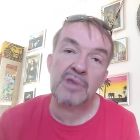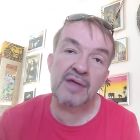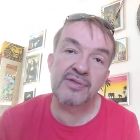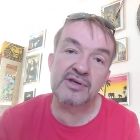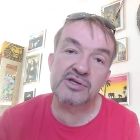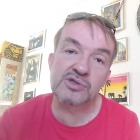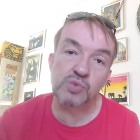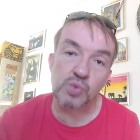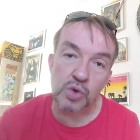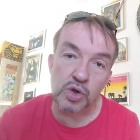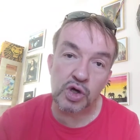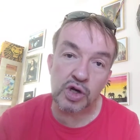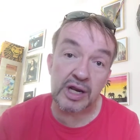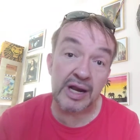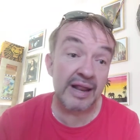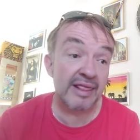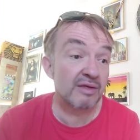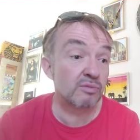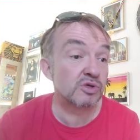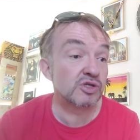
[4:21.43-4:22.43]
this wood,
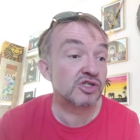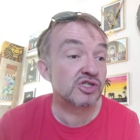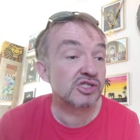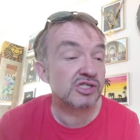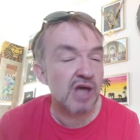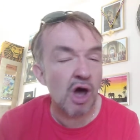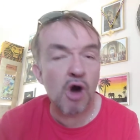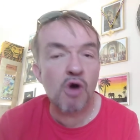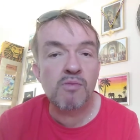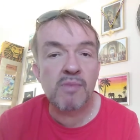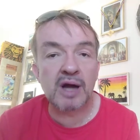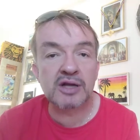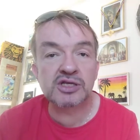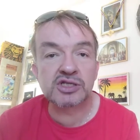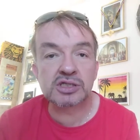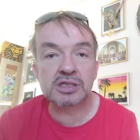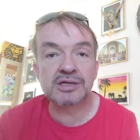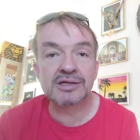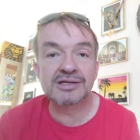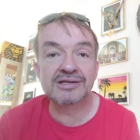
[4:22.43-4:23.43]
and there was so much